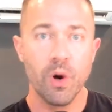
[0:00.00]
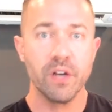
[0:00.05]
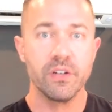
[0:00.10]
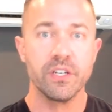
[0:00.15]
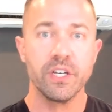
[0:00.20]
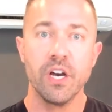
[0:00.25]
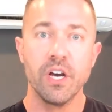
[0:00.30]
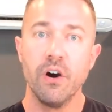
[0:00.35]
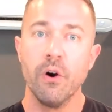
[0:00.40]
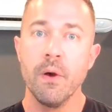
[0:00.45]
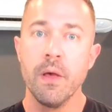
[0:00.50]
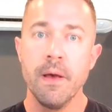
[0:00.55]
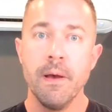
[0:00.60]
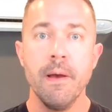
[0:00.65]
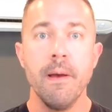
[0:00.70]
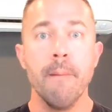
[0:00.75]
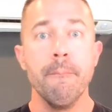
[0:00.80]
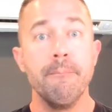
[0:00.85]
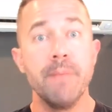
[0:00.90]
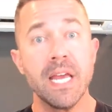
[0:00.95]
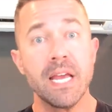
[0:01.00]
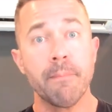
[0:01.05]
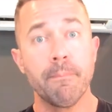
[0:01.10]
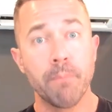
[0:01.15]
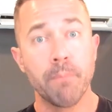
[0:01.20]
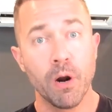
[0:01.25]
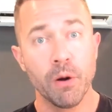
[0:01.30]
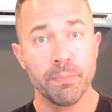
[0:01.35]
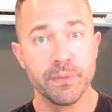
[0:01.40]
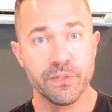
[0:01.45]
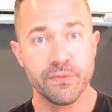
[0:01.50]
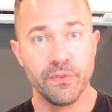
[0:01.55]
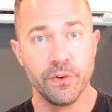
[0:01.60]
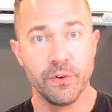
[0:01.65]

it to go and being purposeful.